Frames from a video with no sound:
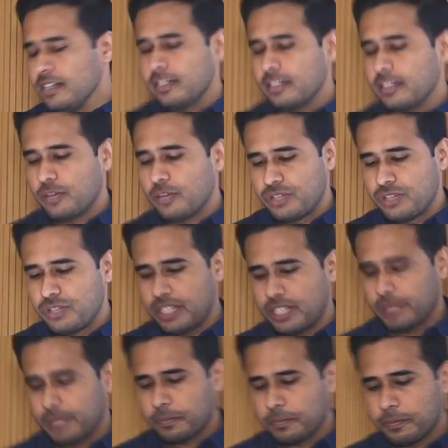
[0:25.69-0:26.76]
downstage.
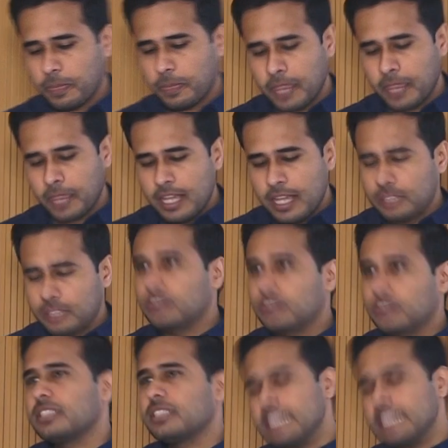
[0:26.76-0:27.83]
So this
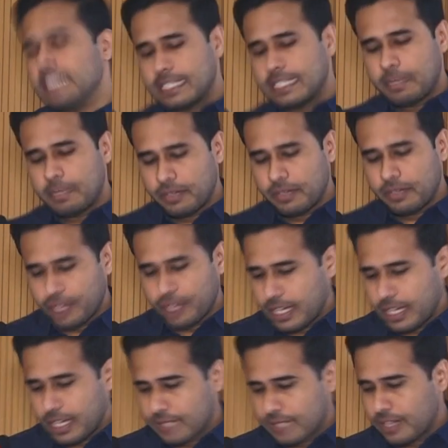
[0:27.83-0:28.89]
is an example of a
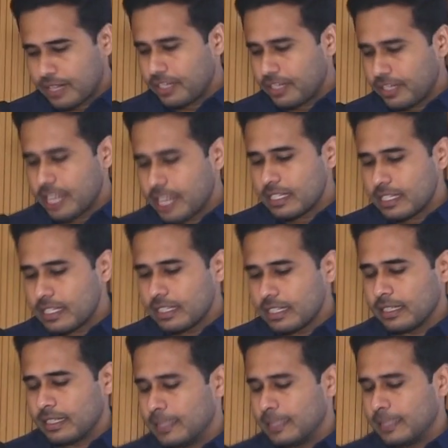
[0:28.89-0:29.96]
case where we can see a
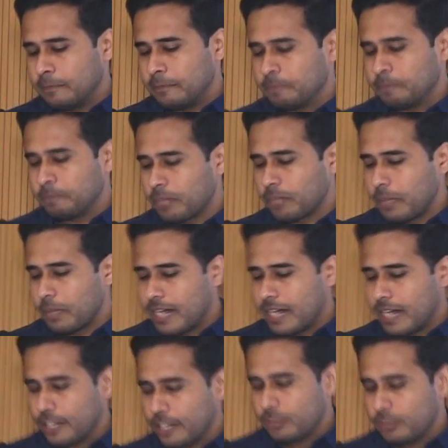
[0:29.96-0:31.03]
bladder
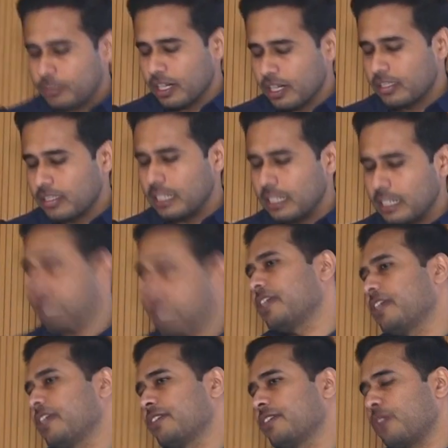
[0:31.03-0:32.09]
tumor on the left
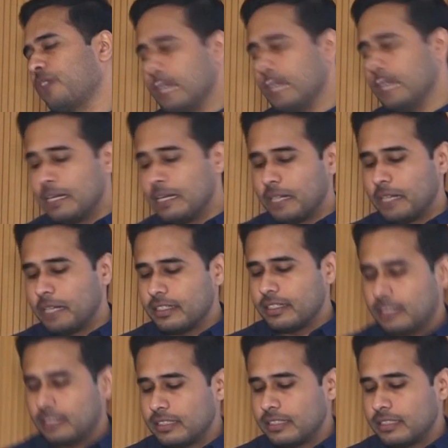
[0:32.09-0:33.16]
lateral wall, but
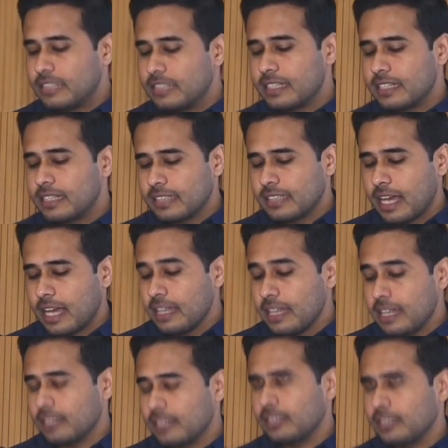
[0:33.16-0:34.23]
since there is a high
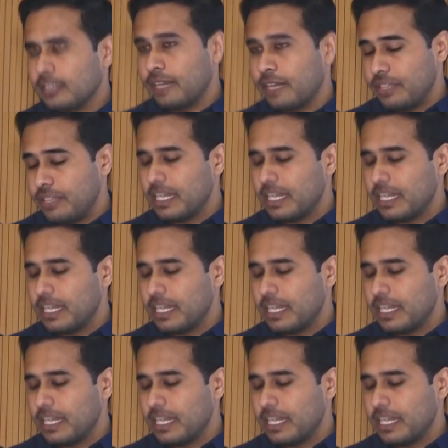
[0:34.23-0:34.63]
FDG